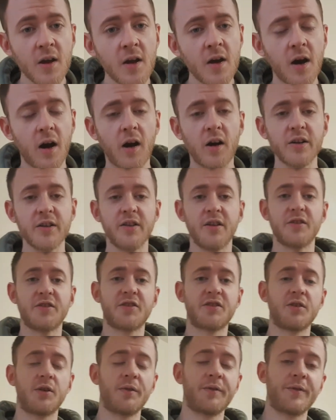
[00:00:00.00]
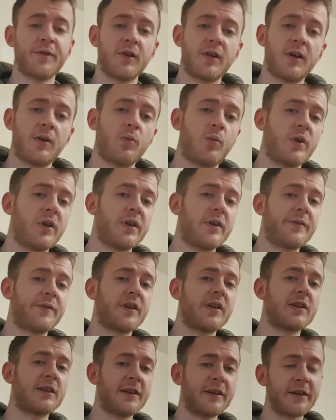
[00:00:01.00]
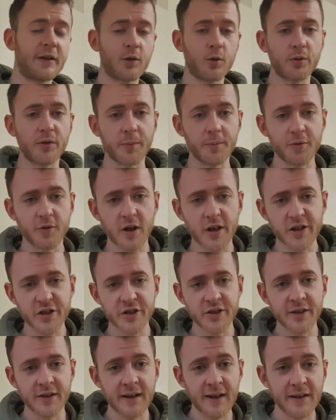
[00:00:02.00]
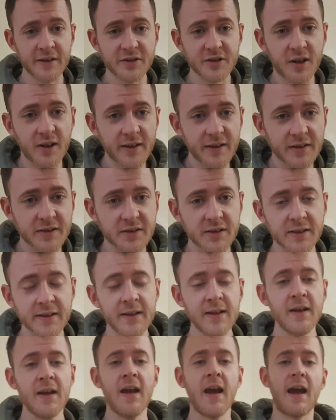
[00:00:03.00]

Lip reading: I suffer with clinical depression and anxiety,